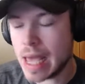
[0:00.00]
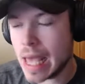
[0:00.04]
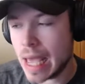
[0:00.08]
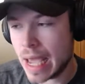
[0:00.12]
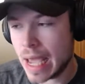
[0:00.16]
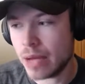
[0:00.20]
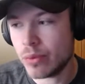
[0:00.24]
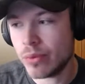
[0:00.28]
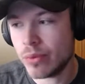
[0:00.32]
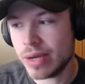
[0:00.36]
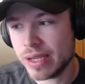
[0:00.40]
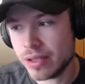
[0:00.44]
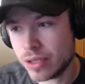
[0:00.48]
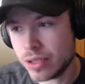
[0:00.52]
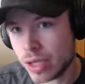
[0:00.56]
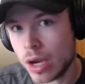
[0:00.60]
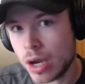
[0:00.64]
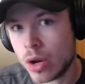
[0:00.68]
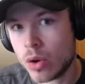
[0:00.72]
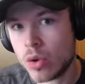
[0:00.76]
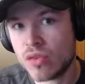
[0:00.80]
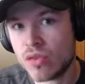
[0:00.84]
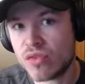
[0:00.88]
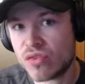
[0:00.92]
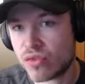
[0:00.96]
And we
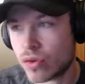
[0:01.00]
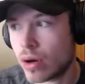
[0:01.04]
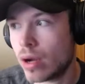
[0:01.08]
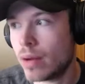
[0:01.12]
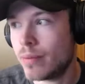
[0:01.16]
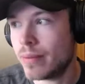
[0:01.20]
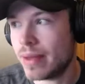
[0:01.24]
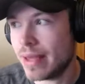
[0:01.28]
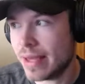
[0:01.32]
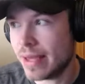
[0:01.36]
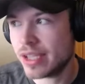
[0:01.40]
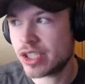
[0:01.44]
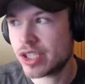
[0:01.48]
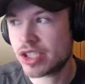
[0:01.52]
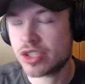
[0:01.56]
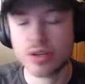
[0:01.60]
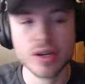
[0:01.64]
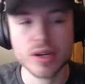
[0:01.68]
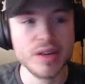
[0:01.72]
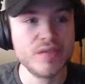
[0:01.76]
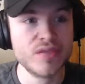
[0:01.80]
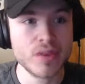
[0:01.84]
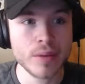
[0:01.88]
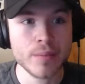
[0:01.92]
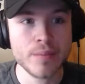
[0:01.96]
know from
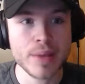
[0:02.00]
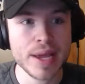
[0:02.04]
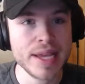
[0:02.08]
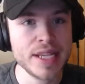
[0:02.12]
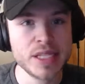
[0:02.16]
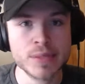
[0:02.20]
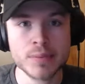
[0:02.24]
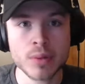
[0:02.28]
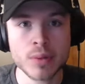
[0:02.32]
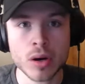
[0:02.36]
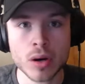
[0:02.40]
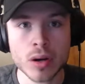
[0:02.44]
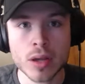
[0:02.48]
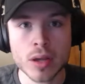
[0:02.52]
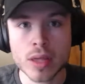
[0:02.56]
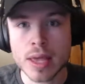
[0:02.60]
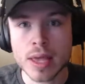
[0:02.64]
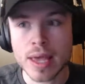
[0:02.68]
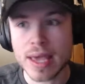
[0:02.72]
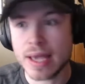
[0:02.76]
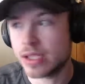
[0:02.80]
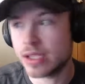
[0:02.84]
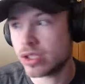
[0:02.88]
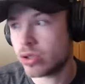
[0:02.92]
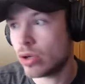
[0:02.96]
history, from baseball,
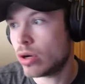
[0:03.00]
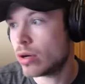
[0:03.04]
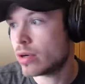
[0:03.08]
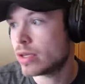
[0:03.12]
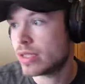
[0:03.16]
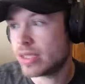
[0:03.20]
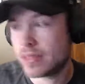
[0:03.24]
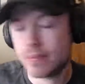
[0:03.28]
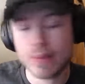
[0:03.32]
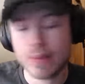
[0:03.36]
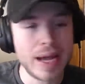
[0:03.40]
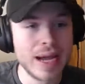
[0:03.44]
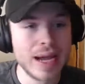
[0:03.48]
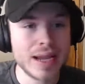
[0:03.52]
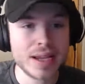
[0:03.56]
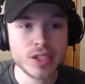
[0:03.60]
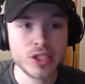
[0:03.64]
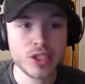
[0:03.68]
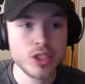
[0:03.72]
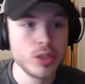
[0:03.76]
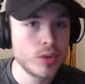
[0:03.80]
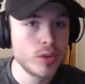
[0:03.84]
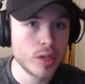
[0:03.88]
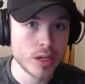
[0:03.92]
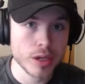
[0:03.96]
as long as back
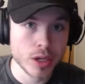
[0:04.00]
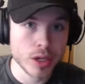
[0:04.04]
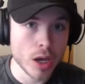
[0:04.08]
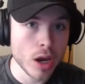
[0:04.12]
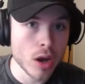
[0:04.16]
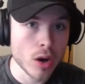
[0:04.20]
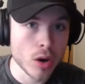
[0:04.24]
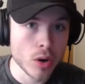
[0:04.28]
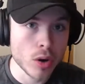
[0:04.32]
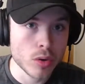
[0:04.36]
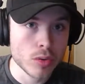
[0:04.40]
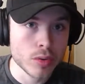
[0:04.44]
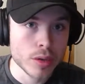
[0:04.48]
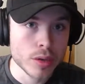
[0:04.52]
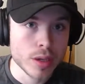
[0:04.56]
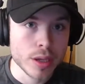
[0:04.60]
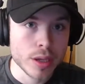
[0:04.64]
as you can go,